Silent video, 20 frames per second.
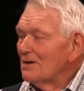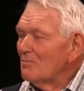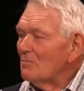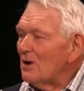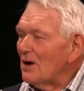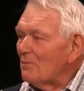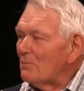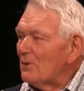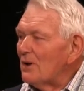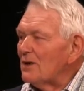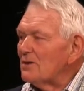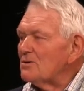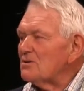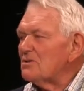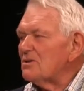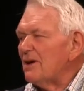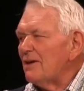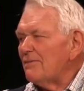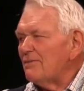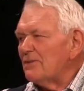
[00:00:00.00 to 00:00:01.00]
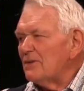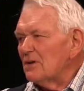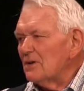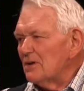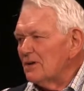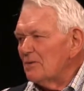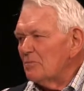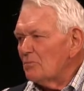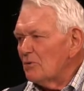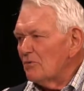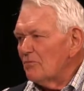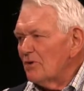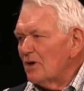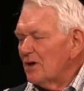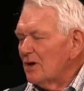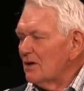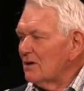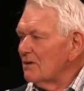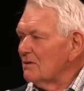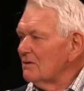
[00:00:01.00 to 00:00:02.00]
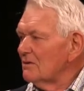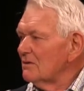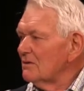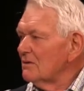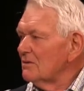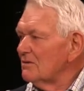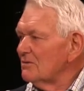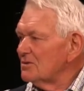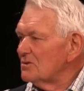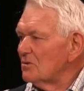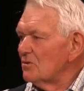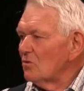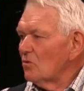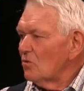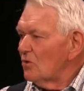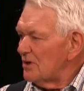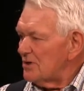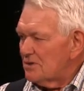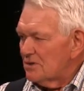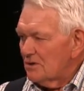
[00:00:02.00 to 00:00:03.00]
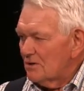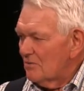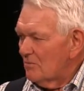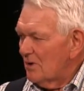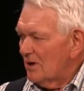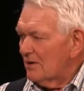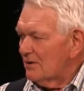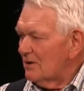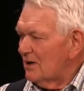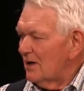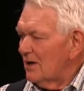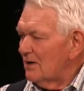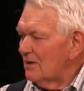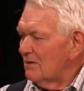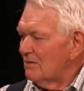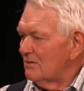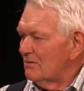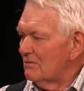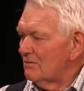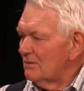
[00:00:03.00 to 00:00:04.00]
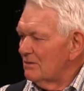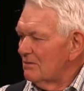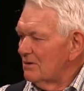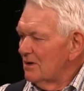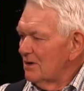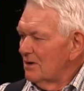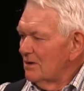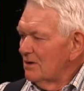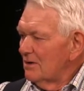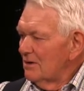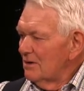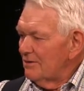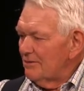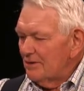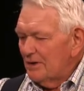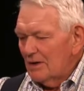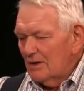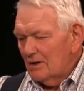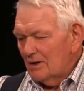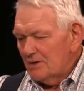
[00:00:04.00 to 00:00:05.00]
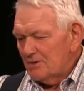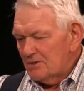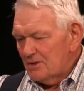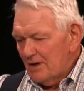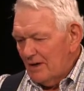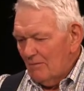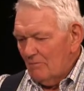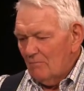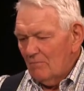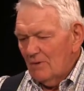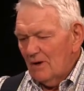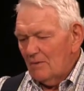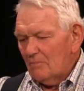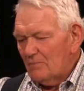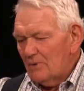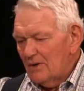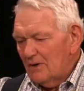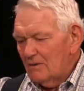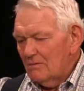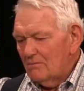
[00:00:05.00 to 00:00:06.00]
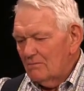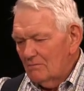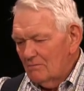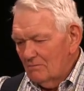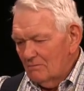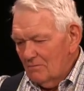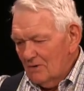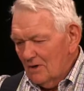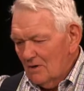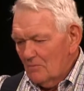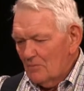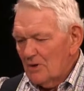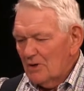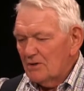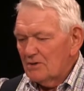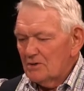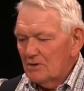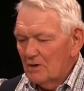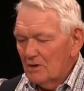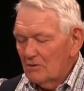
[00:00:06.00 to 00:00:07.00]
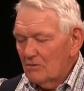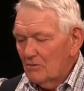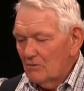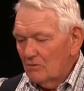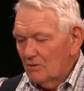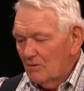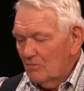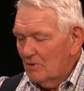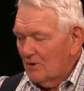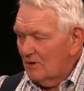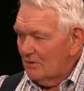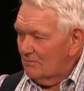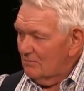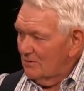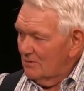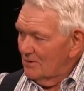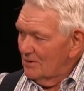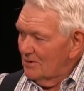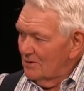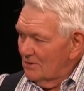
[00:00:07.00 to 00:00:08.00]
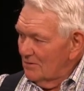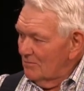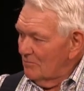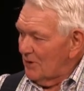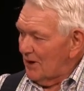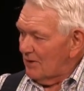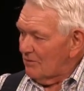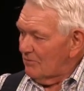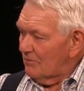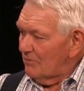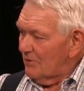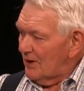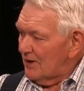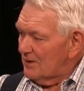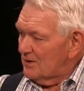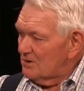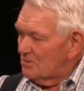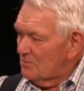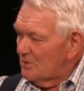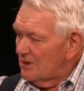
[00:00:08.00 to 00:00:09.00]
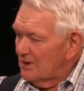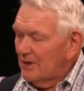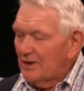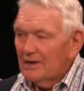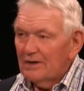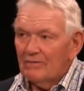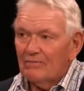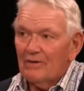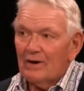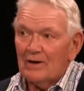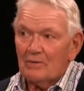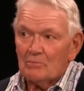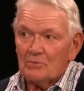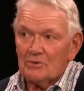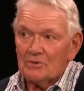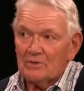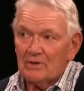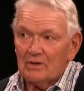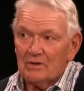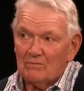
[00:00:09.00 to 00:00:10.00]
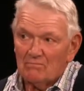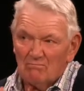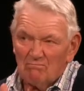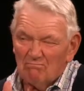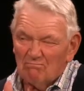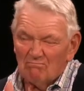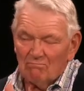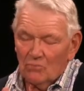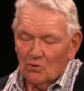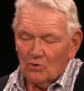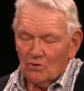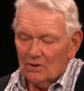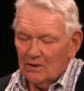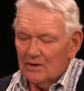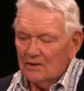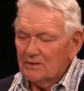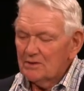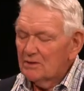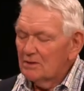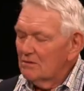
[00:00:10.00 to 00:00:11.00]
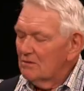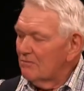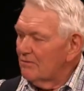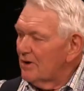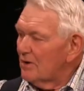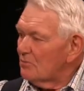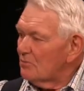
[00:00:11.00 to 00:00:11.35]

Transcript: Mop heads definitely prevail. There is no question about that. And in that lace cap mop head combination I told you about, macrophyllus being 85% more or less of that